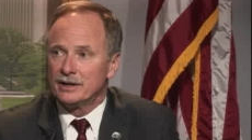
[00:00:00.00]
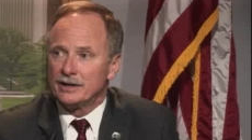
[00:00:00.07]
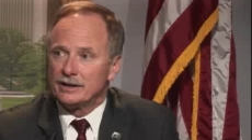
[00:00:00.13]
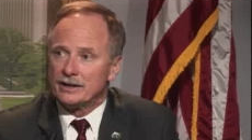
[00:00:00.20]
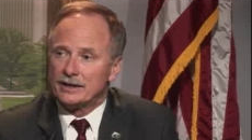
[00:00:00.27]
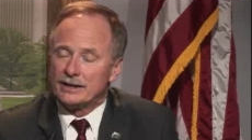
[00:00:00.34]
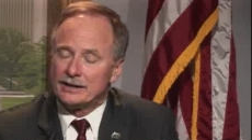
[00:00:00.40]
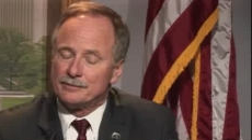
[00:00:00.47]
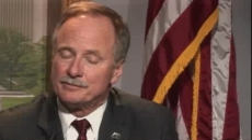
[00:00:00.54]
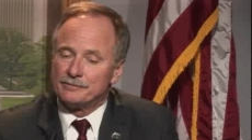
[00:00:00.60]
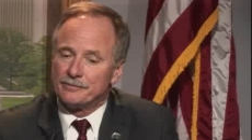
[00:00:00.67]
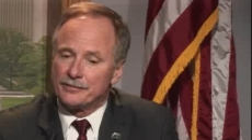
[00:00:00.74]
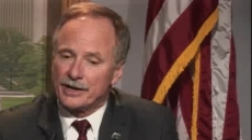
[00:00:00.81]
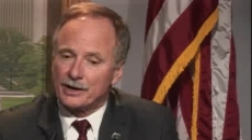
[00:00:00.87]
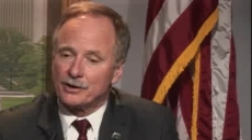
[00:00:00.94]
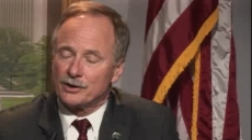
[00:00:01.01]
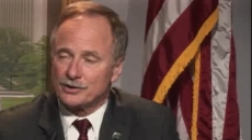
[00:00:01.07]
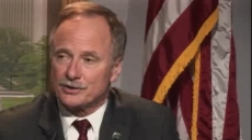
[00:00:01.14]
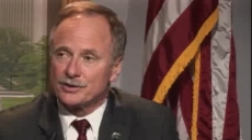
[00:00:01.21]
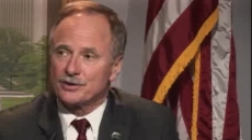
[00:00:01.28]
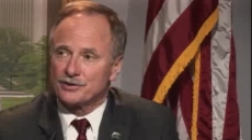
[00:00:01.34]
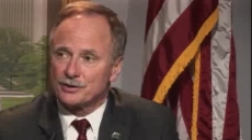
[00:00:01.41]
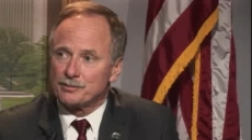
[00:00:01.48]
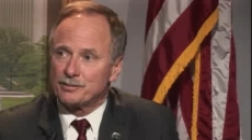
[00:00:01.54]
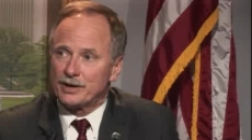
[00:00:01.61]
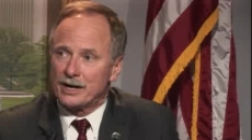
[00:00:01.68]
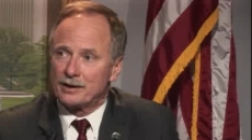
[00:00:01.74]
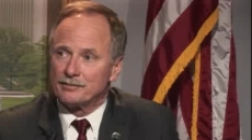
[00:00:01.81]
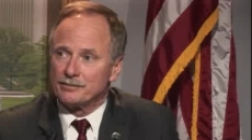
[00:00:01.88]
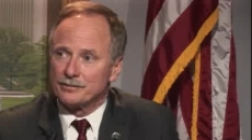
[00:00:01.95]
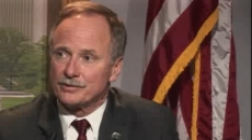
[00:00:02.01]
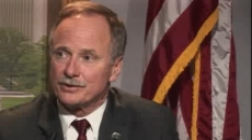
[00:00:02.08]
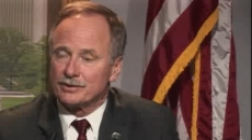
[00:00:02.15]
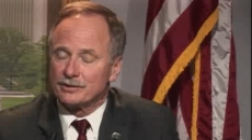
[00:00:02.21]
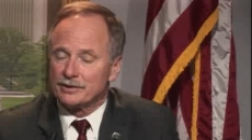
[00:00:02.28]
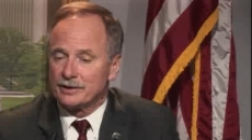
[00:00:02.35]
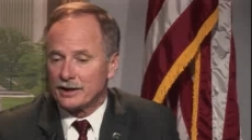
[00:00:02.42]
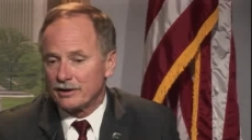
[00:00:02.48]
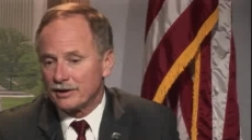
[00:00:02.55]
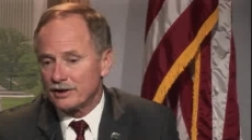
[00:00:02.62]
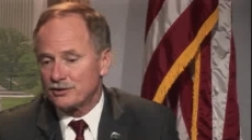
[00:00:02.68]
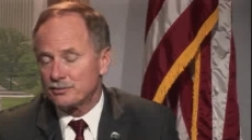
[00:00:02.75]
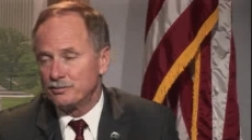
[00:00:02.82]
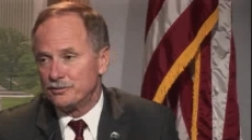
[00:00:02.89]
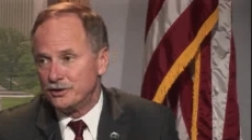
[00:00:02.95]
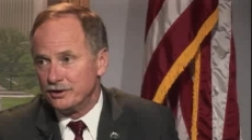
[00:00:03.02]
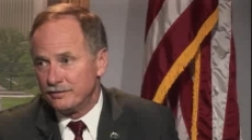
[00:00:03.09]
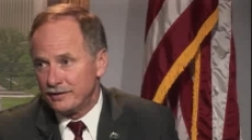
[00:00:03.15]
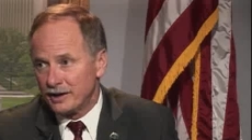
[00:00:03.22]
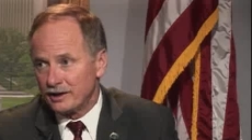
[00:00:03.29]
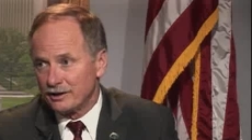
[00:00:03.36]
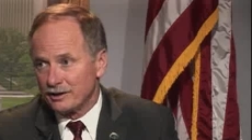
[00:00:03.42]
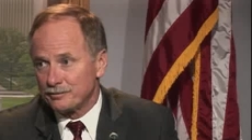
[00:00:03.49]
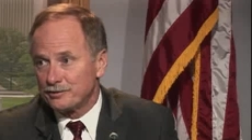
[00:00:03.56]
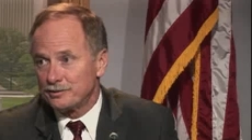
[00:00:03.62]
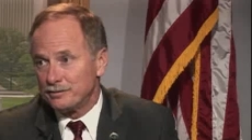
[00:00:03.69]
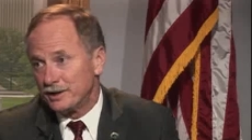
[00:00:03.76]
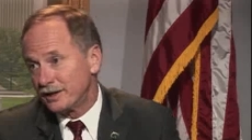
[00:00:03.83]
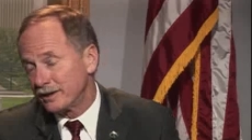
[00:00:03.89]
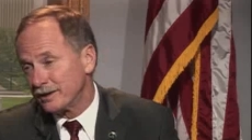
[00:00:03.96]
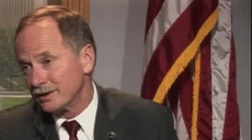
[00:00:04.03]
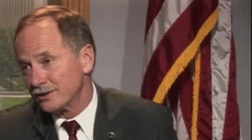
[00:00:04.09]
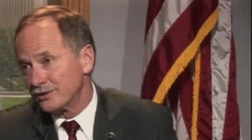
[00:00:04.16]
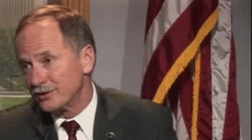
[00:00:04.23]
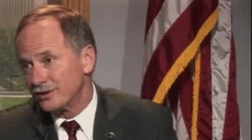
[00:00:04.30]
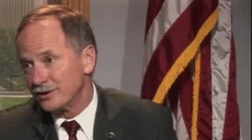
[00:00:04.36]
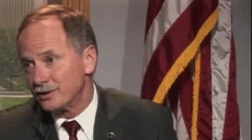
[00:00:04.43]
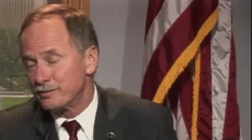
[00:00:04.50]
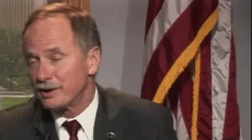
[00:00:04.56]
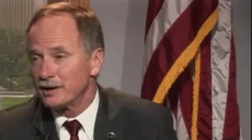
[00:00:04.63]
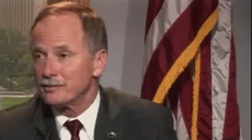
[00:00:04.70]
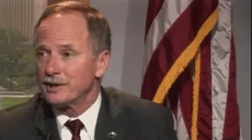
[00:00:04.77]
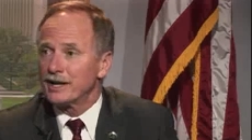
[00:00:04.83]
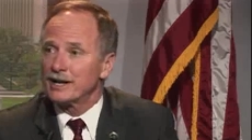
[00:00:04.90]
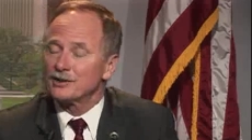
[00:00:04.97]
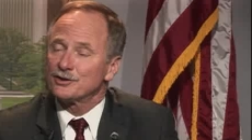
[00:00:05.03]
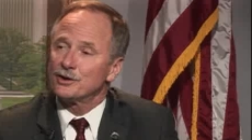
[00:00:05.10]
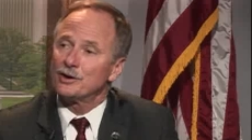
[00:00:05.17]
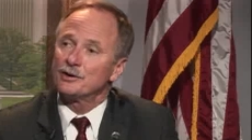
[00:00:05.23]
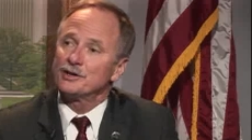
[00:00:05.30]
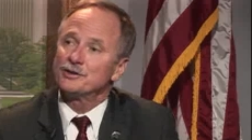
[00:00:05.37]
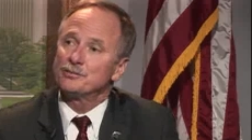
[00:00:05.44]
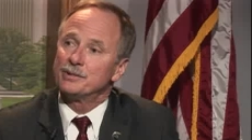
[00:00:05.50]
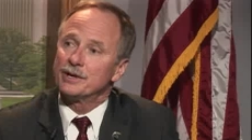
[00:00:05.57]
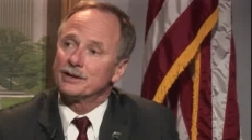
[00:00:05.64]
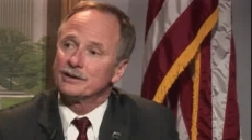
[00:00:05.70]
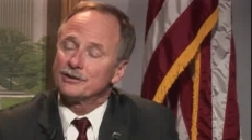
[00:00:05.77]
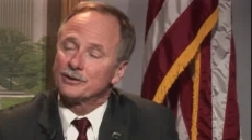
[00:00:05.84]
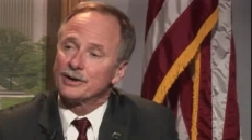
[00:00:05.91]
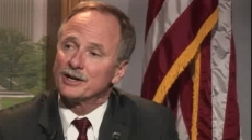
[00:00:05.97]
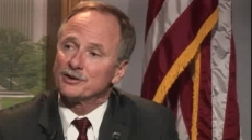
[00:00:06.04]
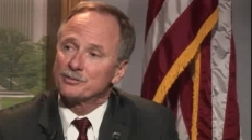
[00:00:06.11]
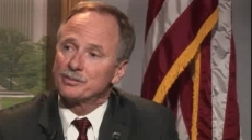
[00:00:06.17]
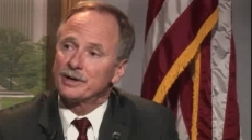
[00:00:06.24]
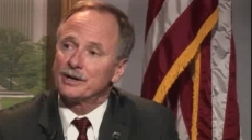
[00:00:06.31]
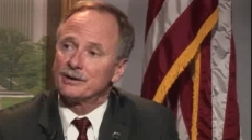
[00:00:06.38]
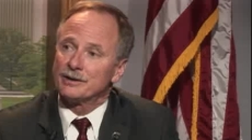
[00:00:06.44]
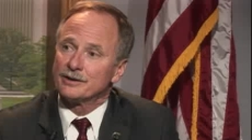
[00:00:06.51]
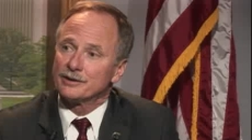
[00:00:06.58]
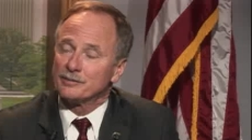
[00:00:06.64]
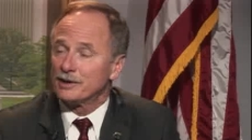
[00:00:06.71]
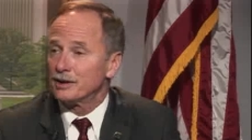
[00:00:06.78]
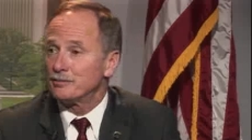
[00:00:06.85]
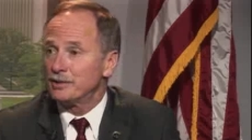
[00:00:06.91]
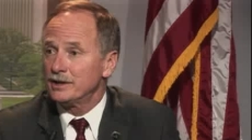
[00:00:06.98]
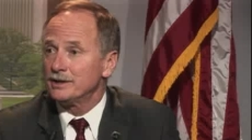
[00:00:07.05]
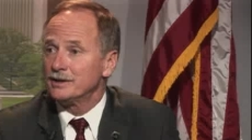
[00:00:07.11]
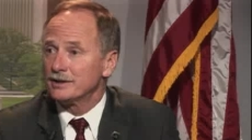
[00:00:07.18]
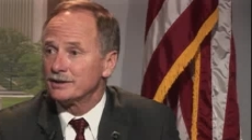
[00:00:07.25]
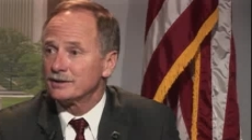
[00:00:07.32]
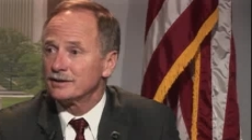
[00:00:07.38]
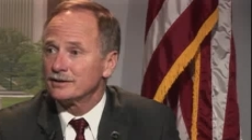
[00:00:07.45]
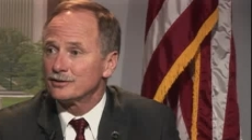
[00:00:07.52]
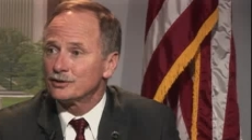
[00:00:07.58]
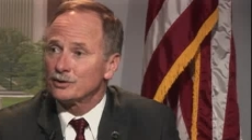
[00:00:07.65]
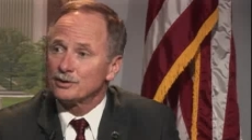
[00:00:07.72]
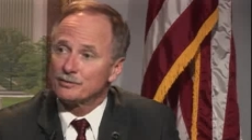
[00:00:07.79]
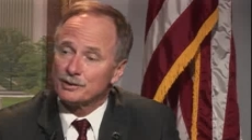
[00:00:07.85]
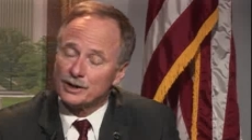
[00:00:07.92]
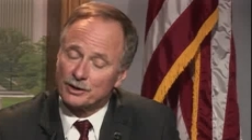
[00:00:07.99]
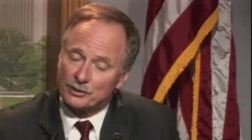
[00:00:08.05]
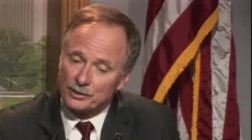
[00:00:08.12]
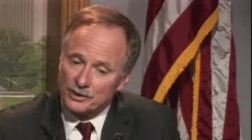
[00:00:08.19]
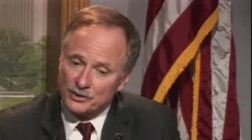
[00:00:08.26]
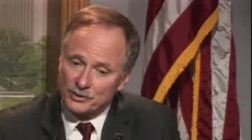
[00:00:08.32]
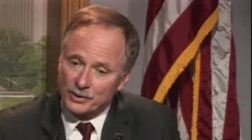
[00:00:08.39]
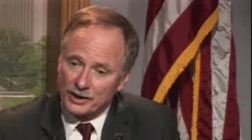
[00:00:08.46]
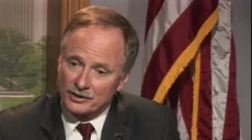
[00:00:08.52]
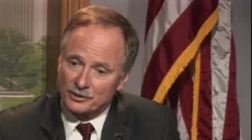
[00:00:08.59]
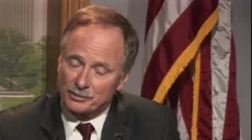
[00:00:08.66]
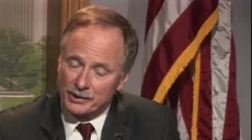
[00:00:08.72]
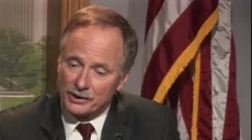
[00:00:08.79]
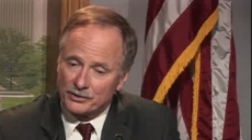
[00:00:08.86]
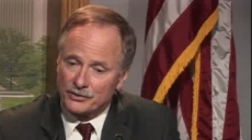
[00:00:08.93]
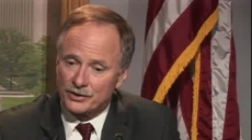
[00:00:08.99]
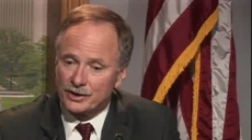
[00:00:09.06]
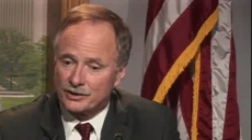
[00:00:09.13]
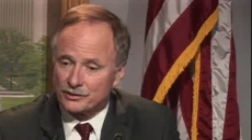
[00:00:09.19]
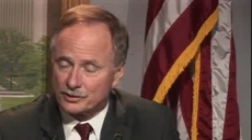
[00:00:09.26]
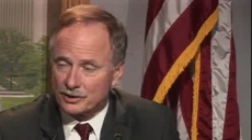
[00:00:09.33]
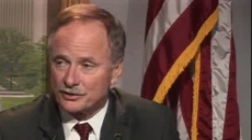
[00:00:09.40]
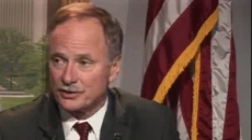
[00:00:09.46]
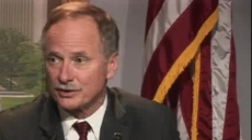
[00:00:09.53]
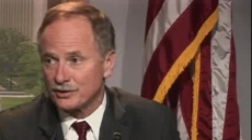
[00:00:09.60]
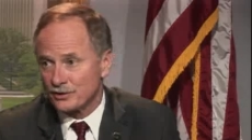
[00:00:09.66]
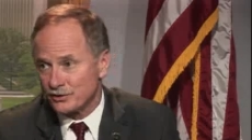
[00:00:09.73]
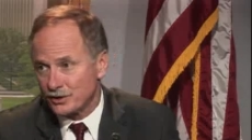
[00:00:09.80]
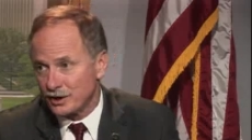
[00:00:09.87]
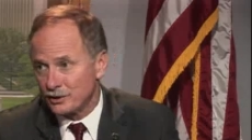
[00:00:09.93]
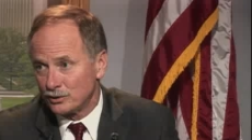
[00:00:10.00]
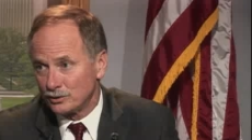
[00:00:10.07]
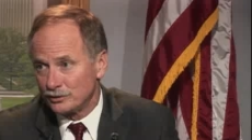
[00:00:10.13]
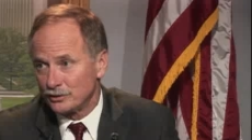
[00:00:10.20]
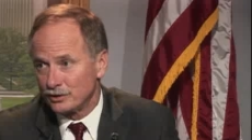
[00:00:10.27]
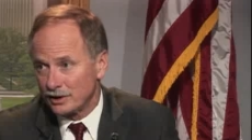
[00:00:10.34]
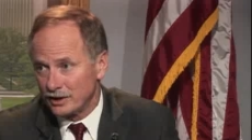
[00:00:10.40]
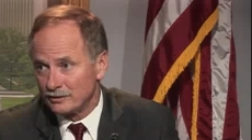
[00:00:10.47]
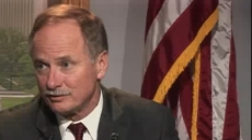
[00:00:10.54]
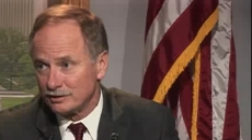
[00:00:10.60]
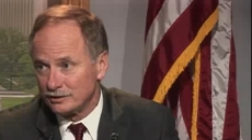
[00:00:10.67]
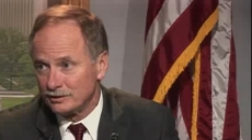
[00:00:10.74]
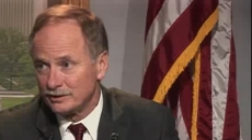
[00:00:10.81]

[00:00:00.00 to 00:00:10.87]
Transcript: that causes us some problems. Now that's developed because the department hasn't always been transparent, in my opinion. So if we increase transparency and trust at the stakeholder level,